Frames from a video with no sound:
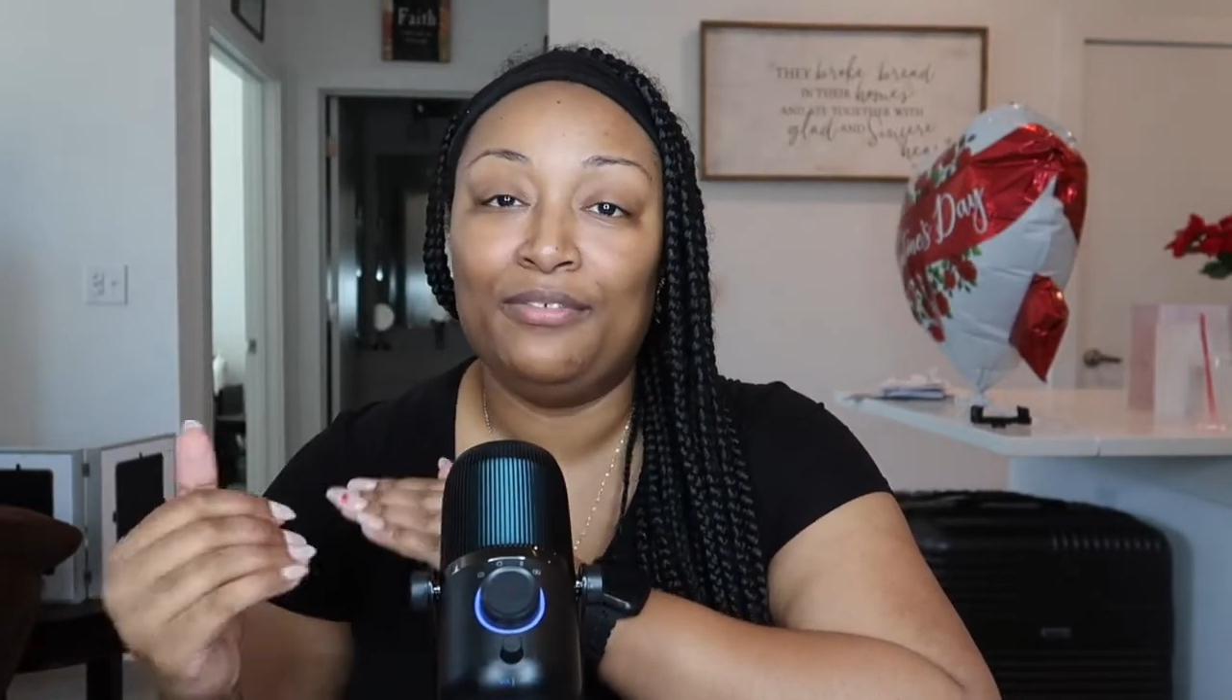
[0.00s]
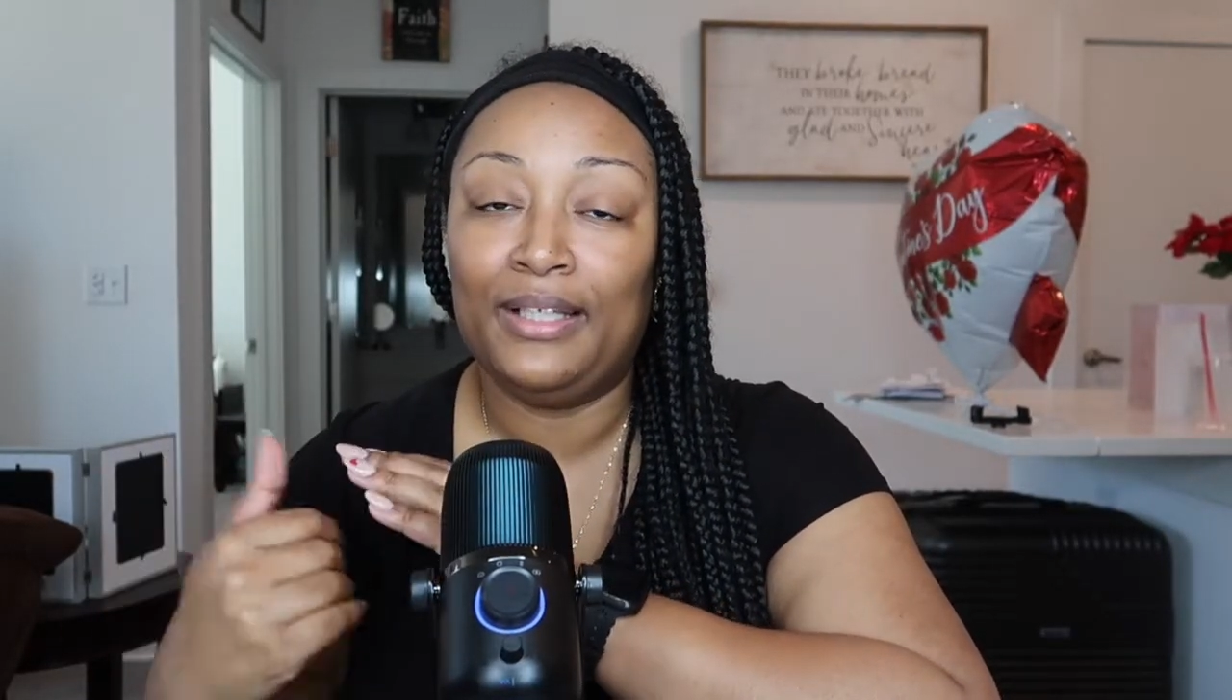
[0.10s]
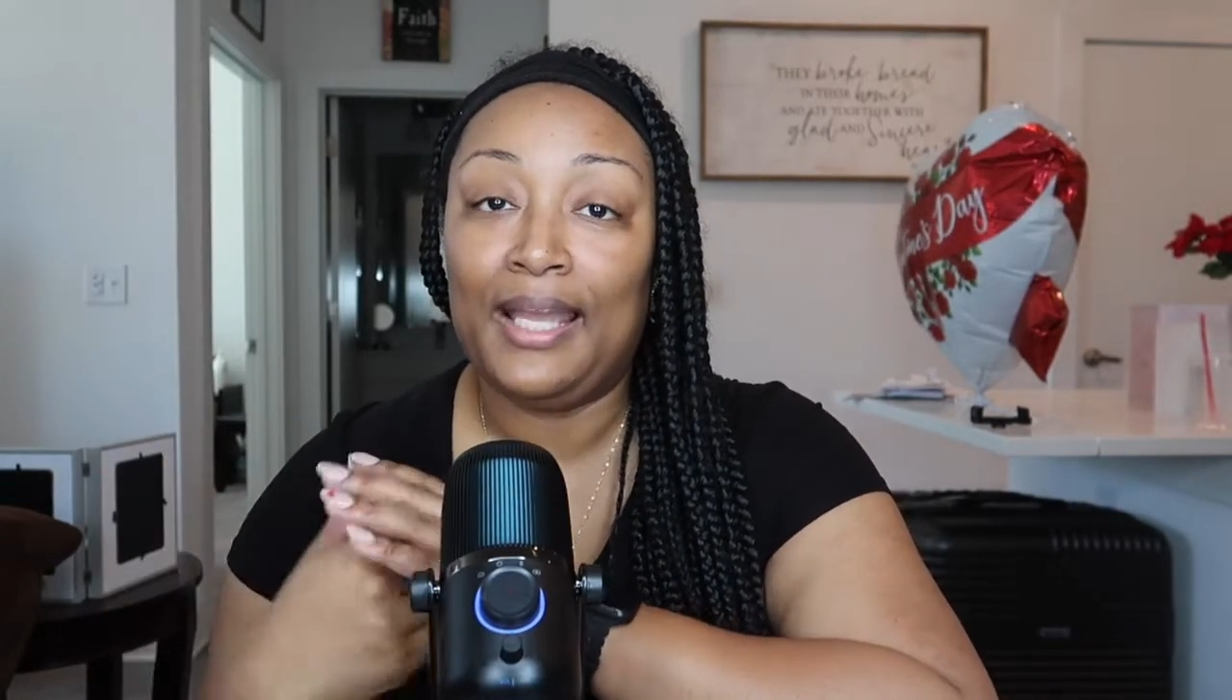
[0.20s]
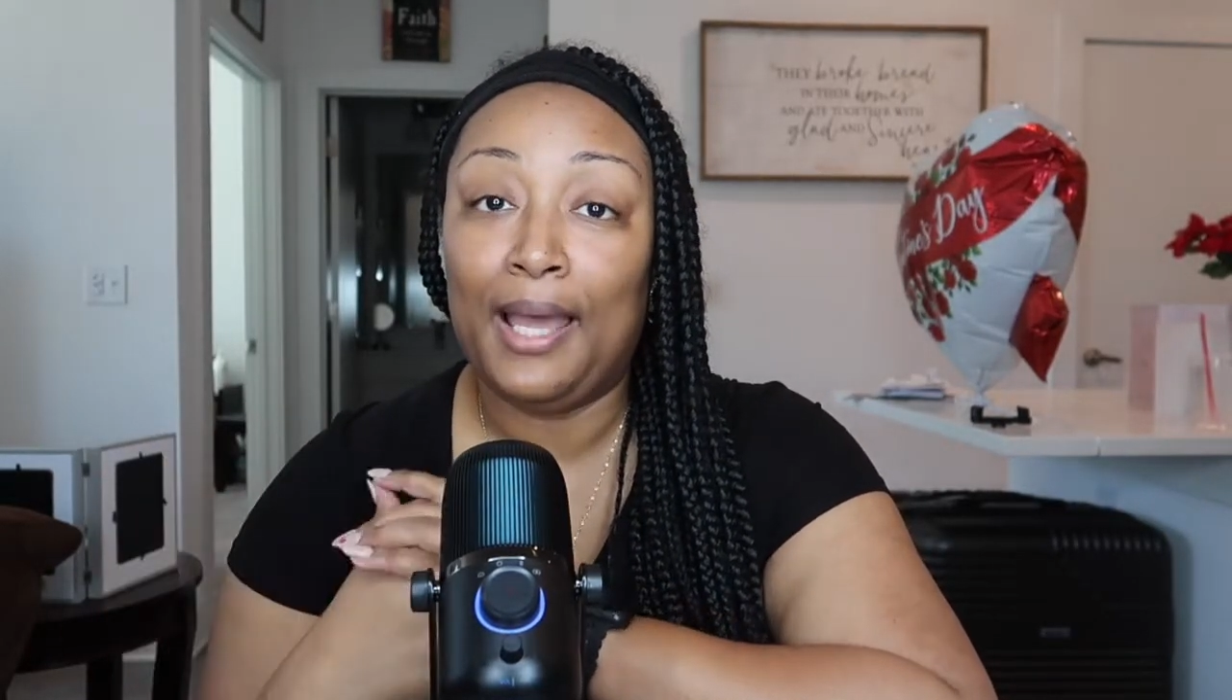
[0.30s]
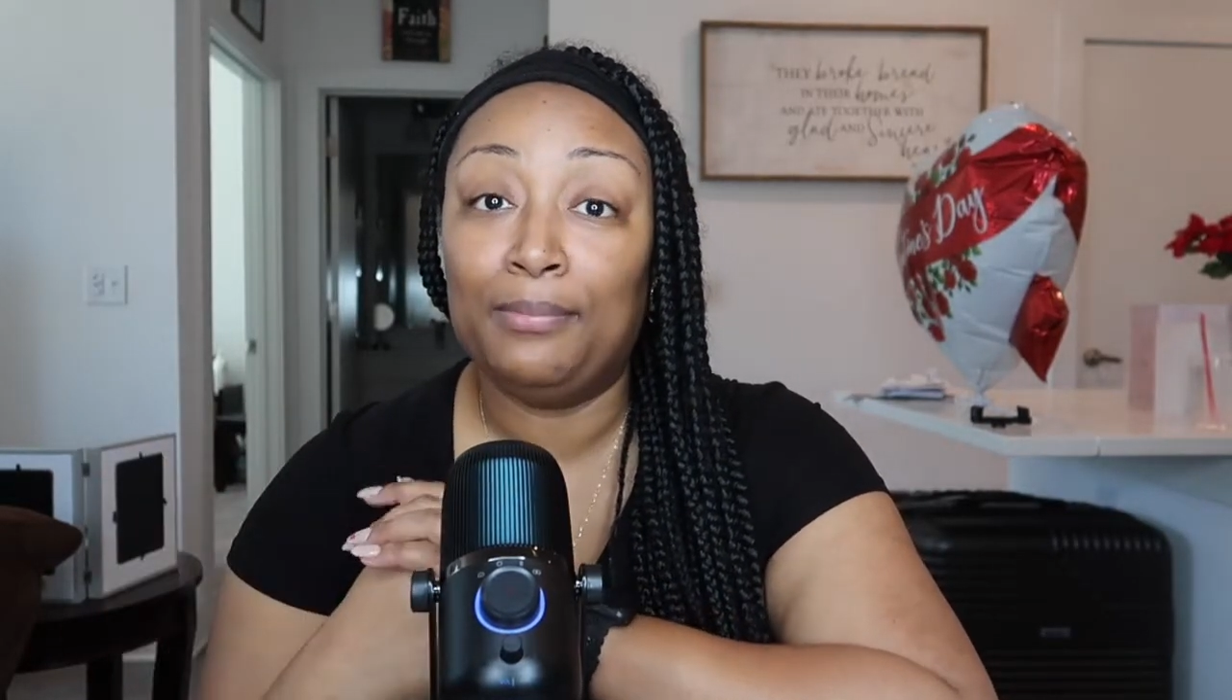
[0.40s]

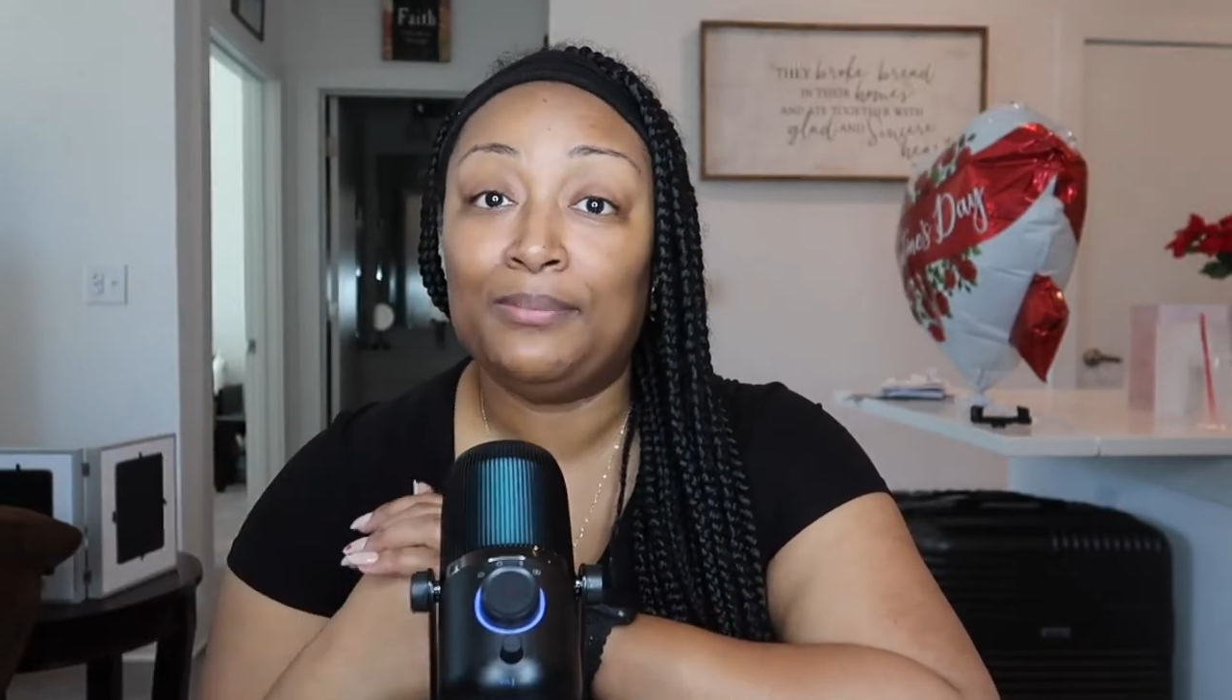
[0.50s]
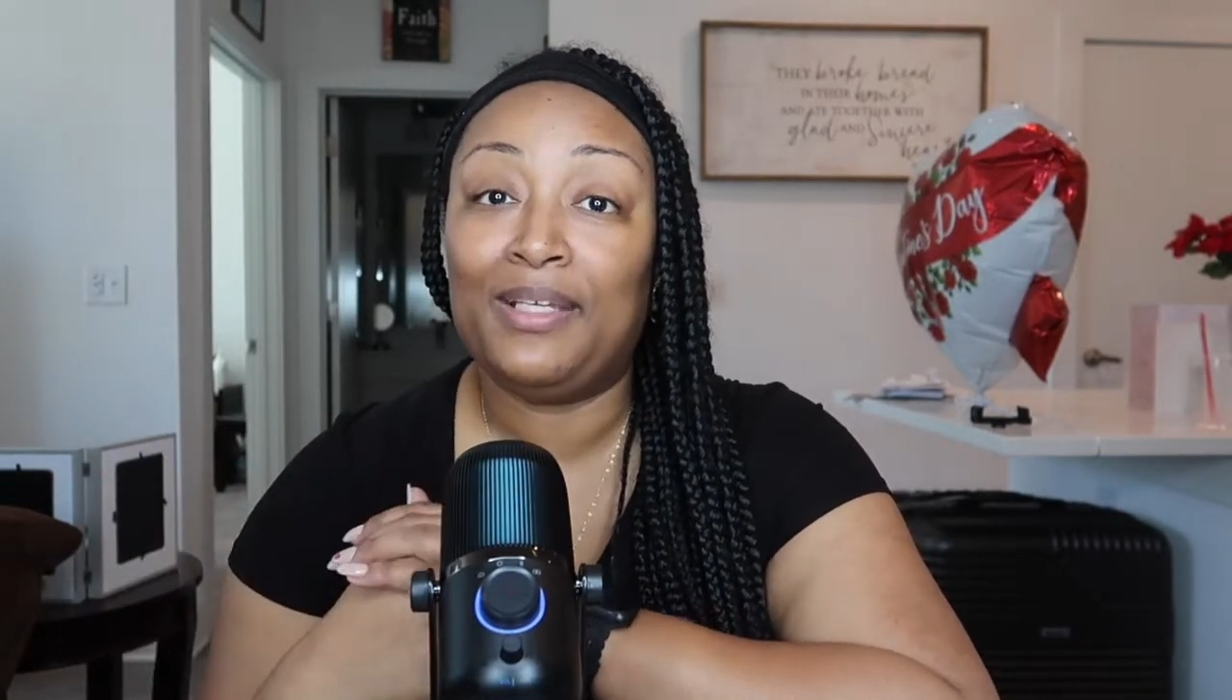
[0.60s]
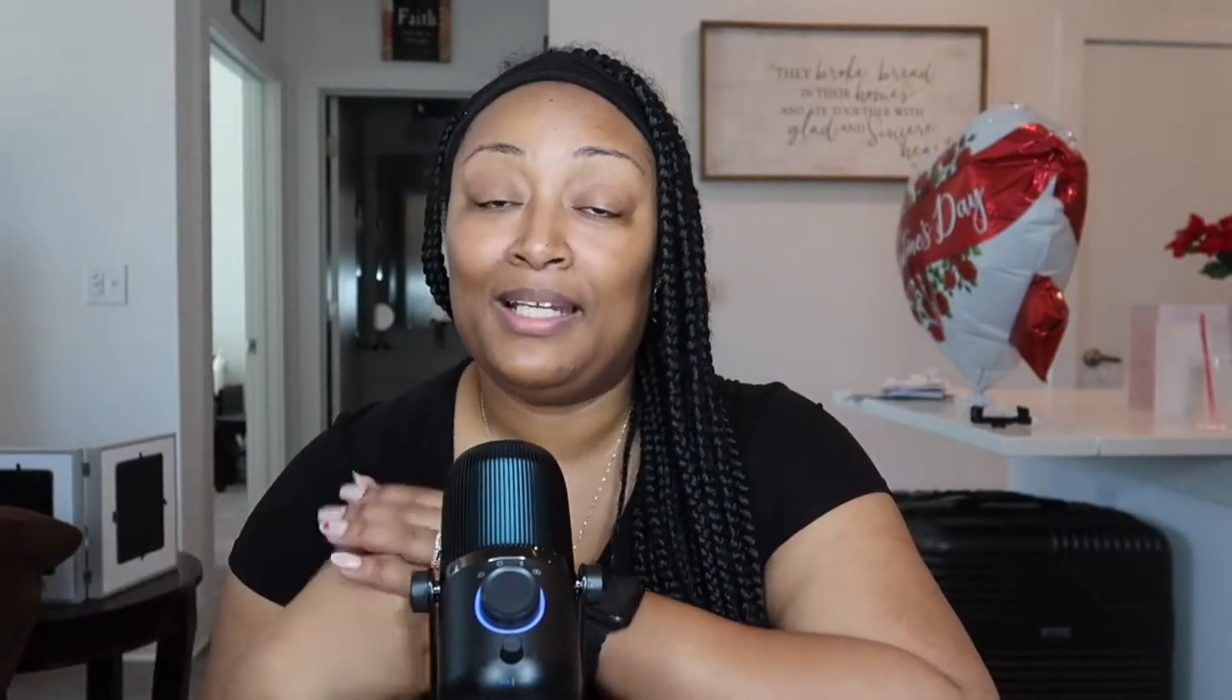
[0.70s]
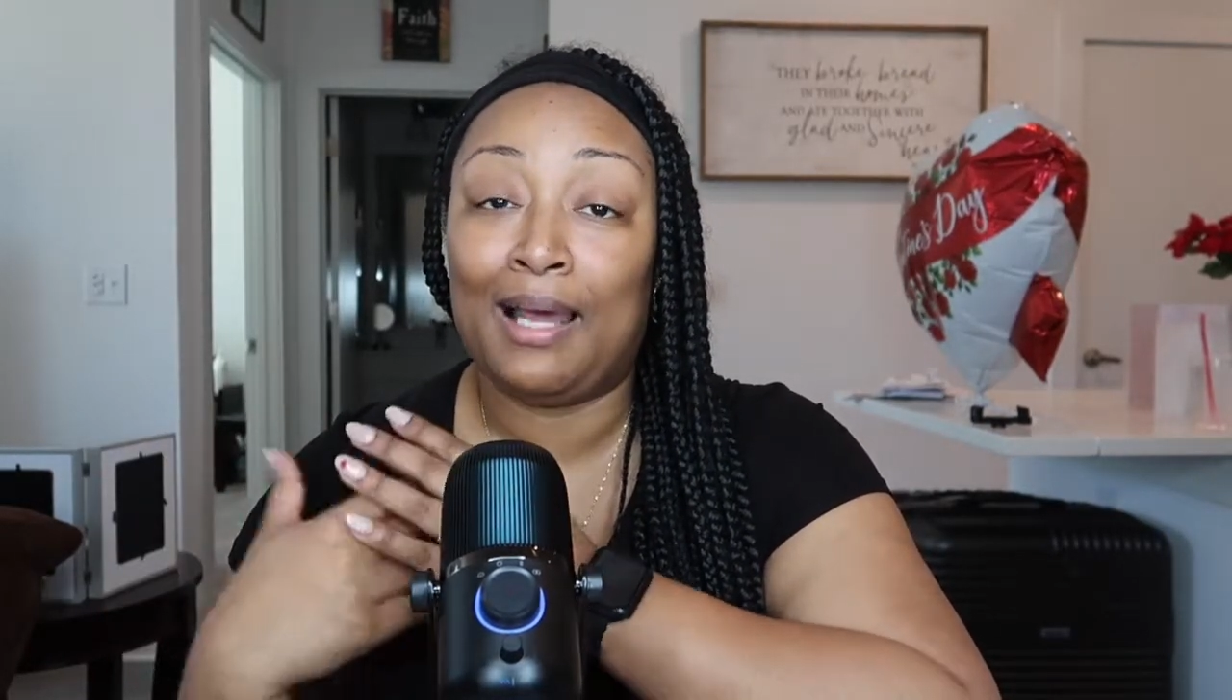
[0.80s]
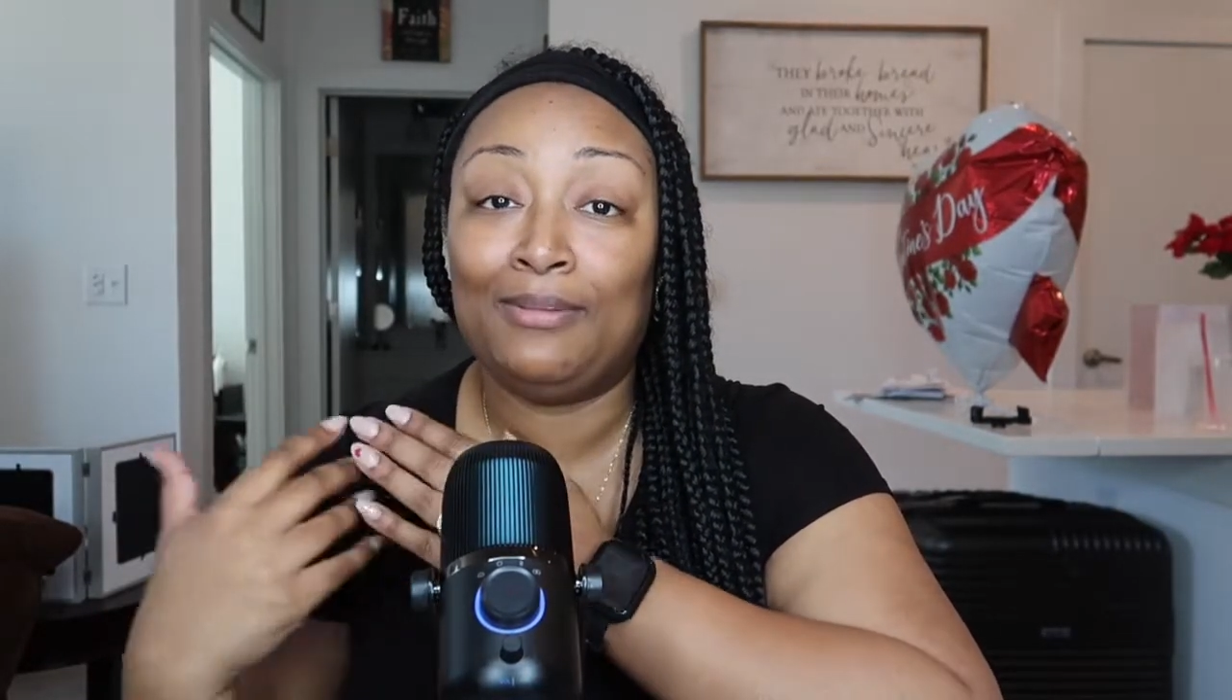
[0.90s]
really helped
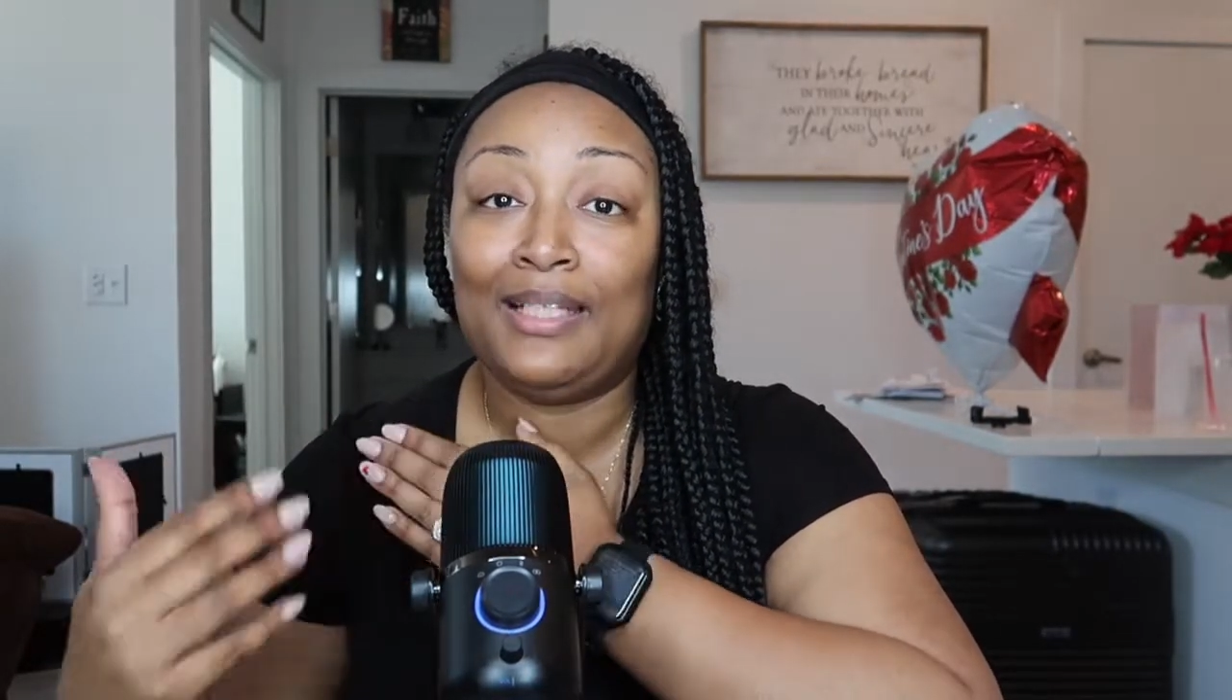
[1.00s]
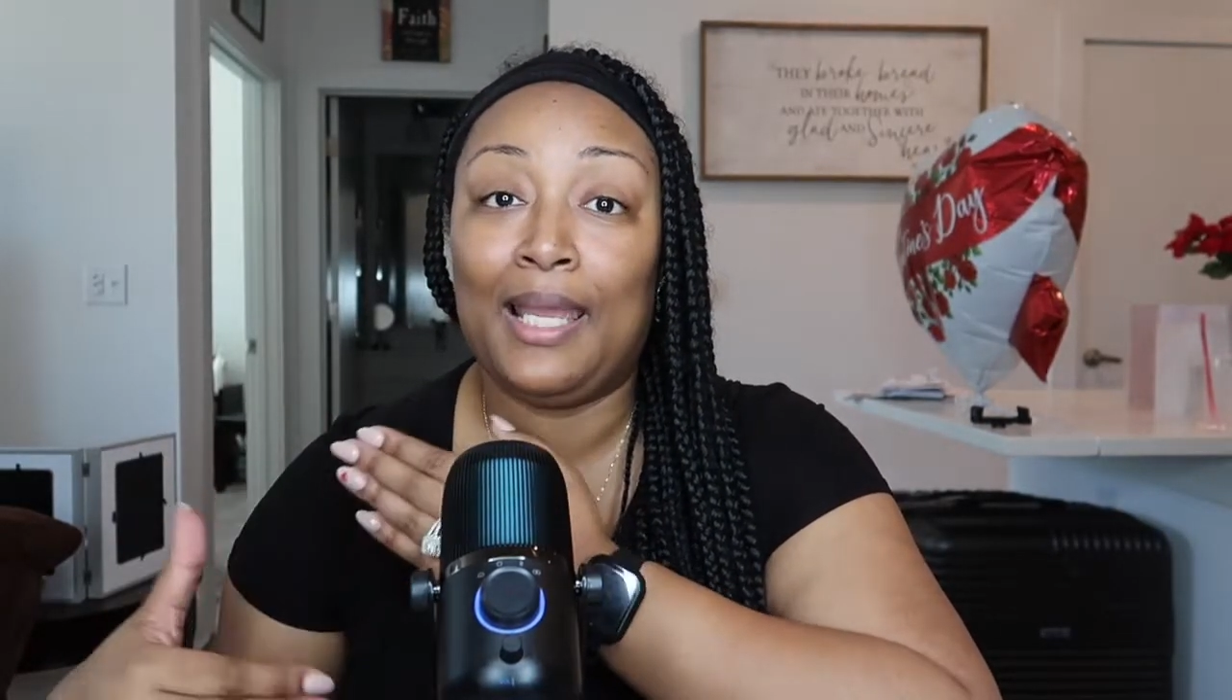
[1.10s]
me and I was